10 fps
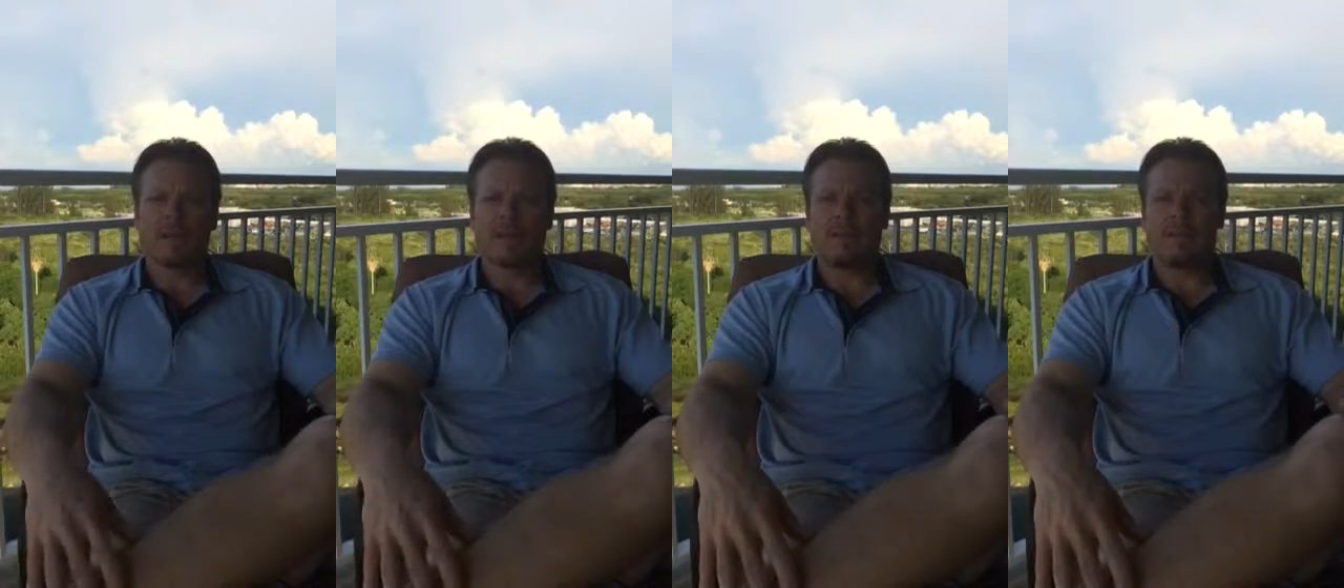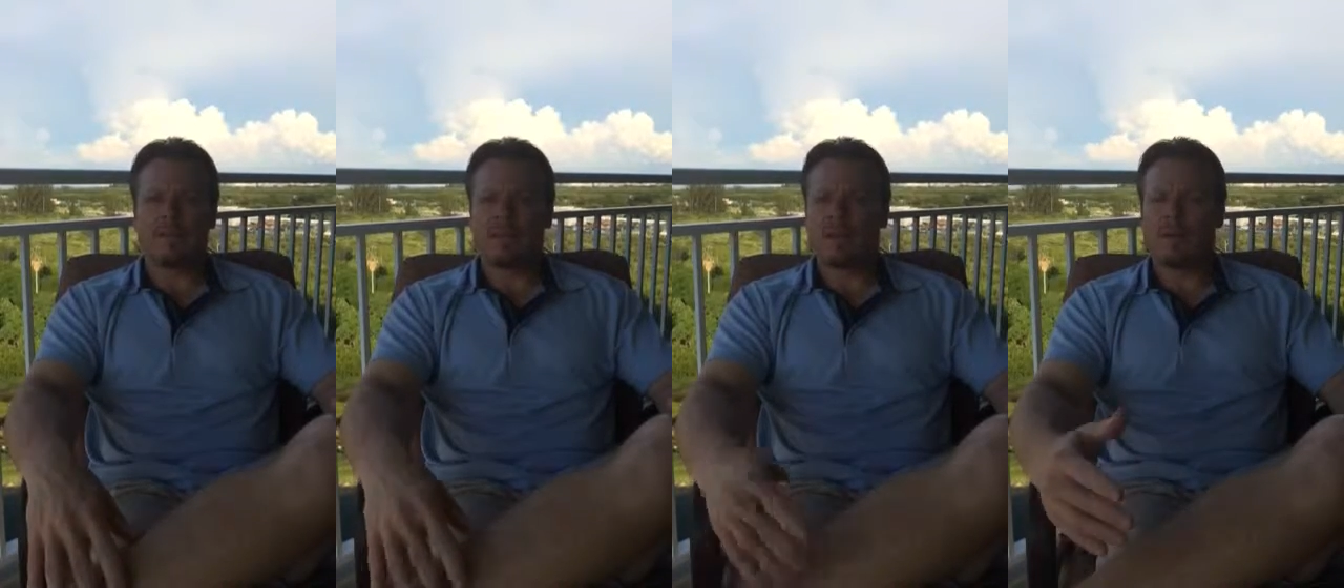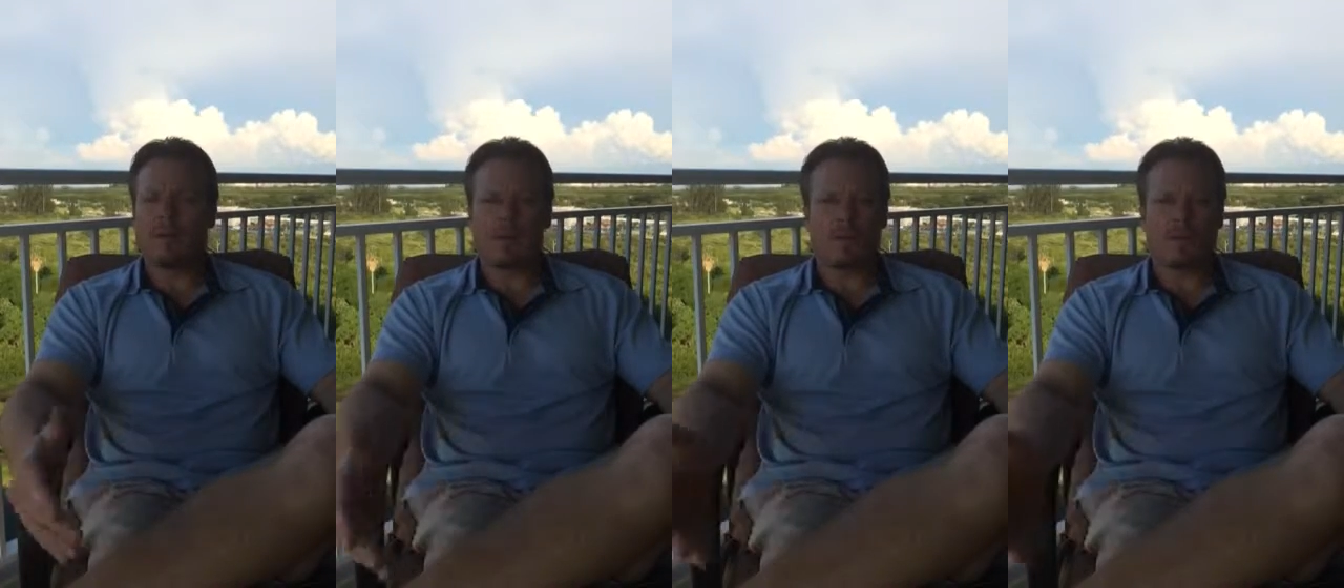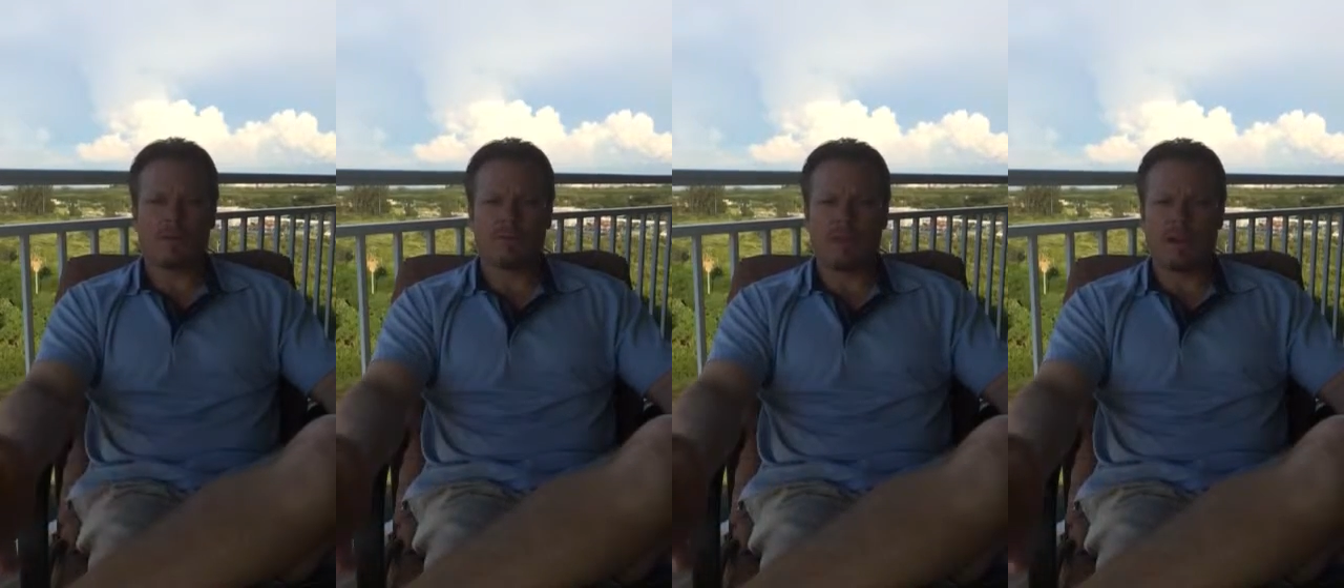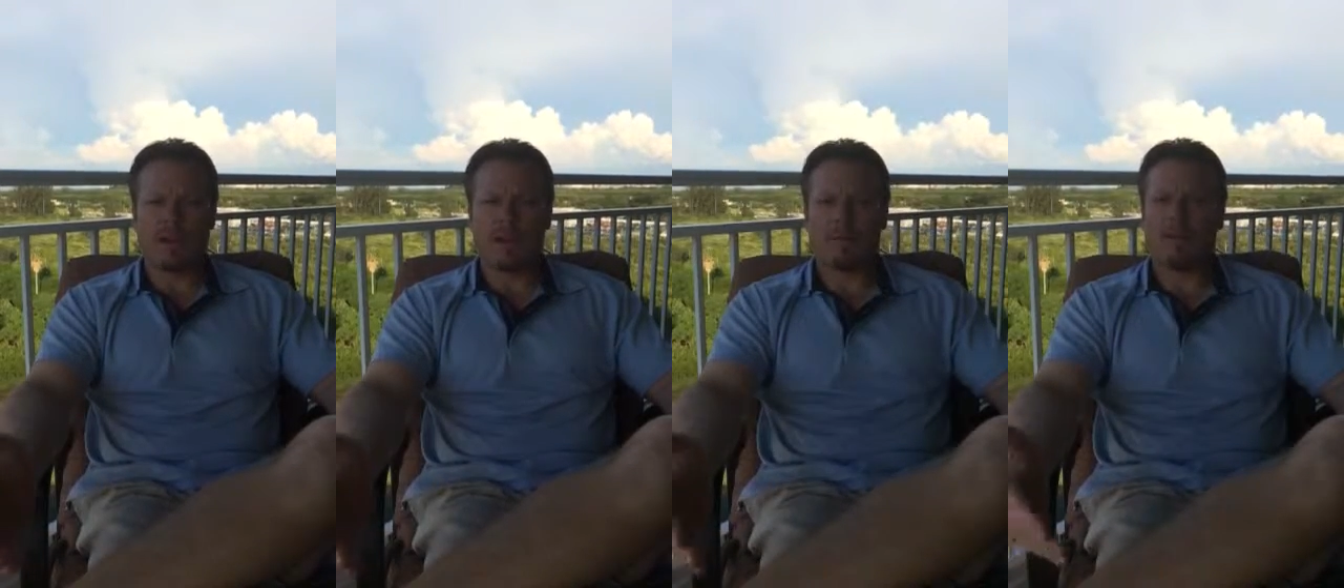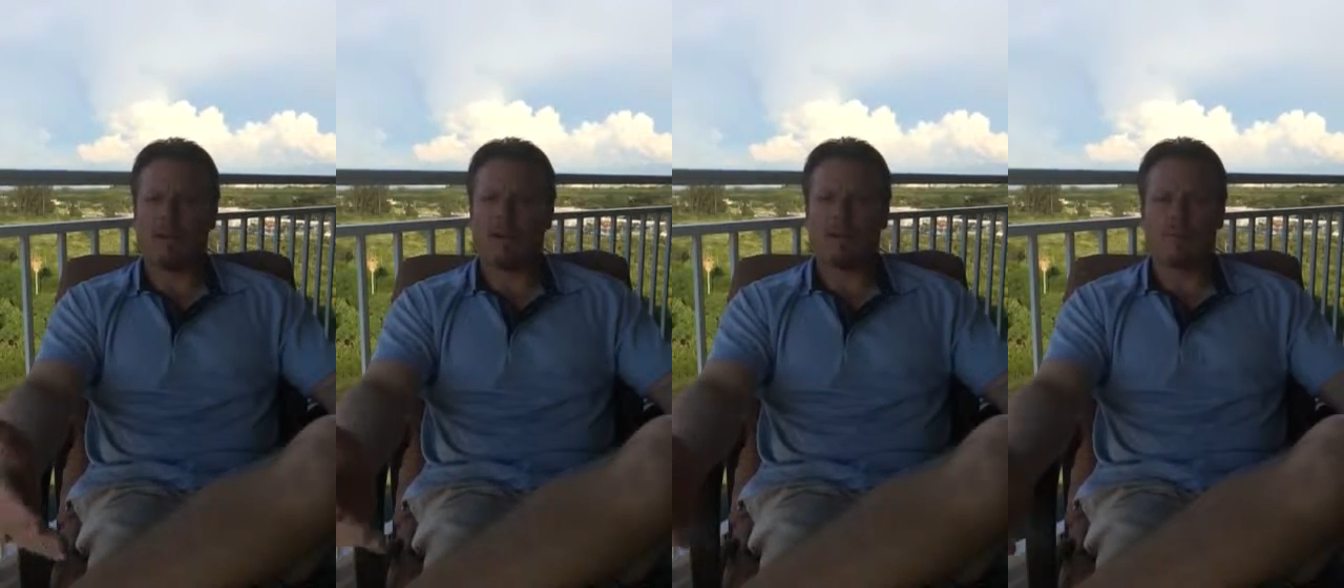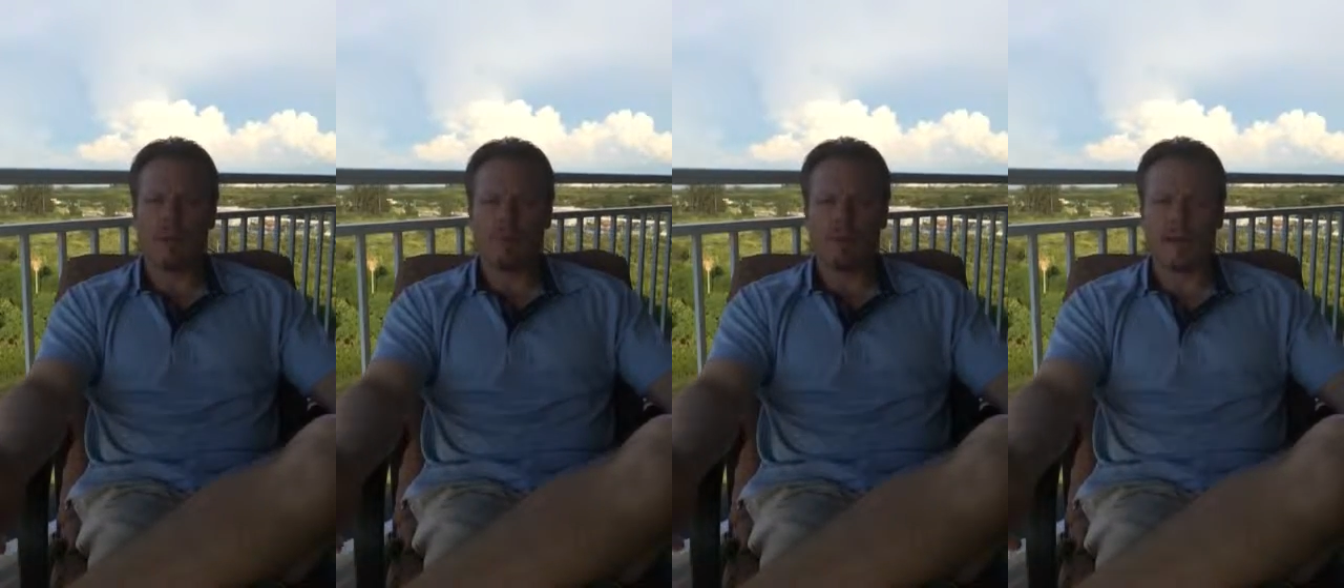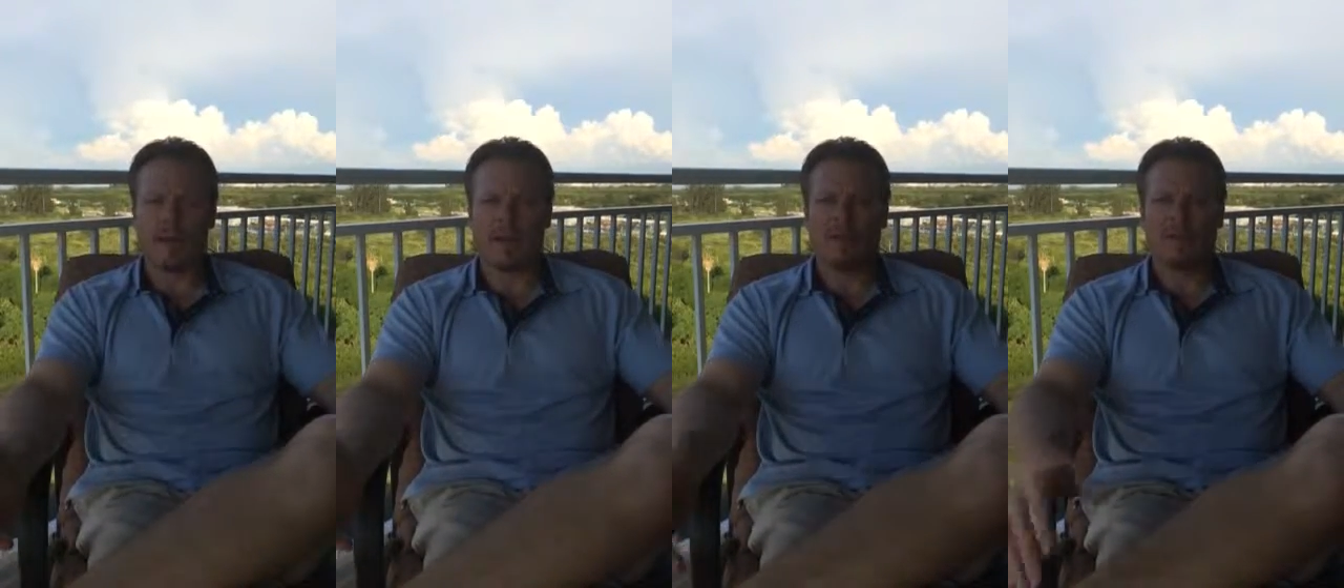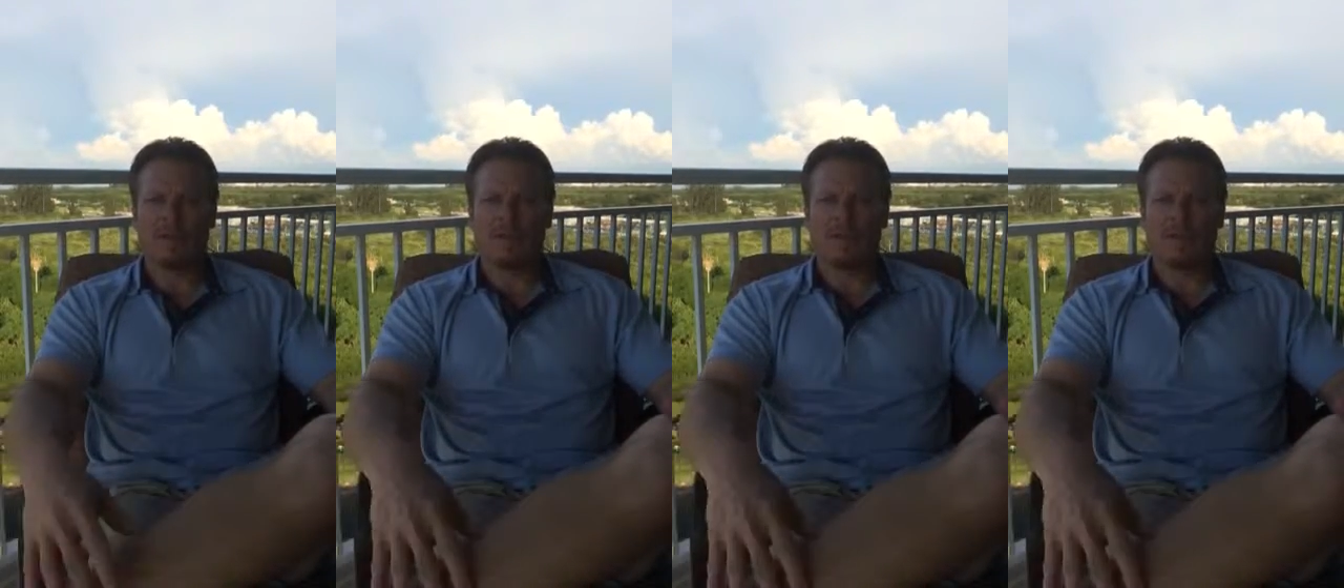They give me the paperwork to fill out. I'm filling all the paperwork out.